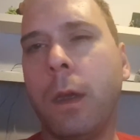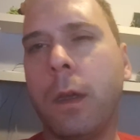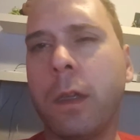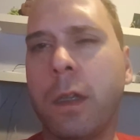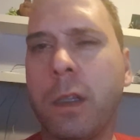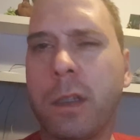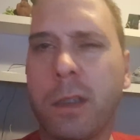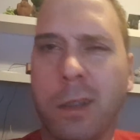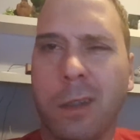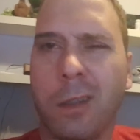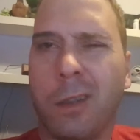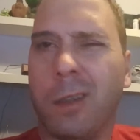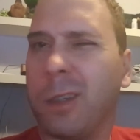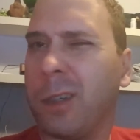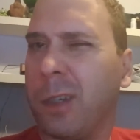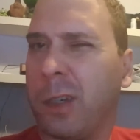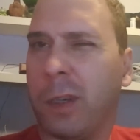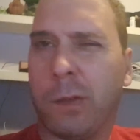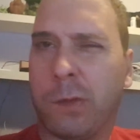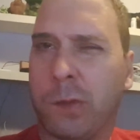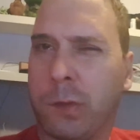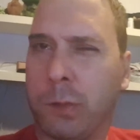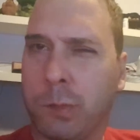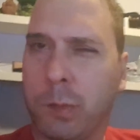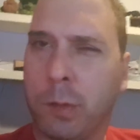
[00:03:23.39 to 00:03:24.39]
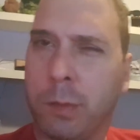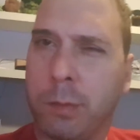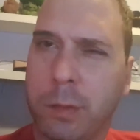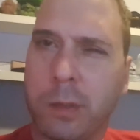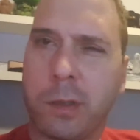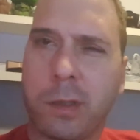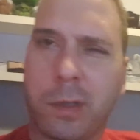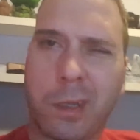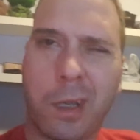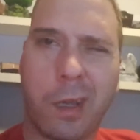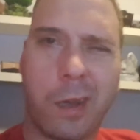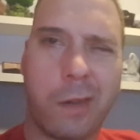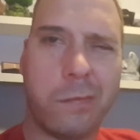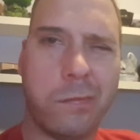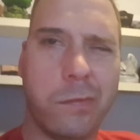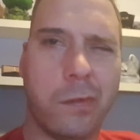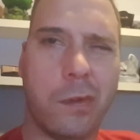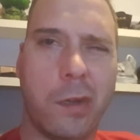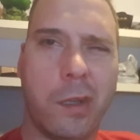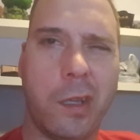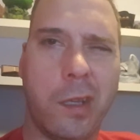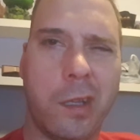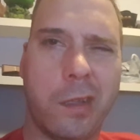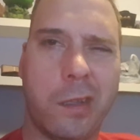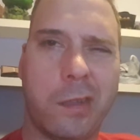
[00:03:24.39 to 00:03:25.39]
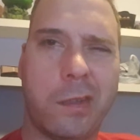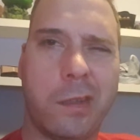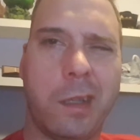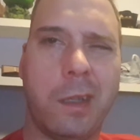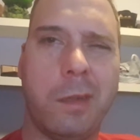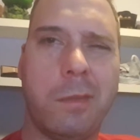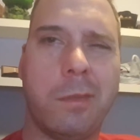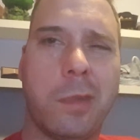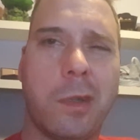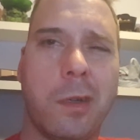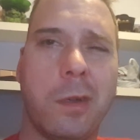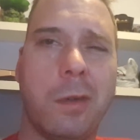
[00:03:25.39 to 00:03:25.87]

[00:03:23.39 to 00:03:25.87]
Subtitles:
was a little uncomfortable, but it was kind of funny at the same time.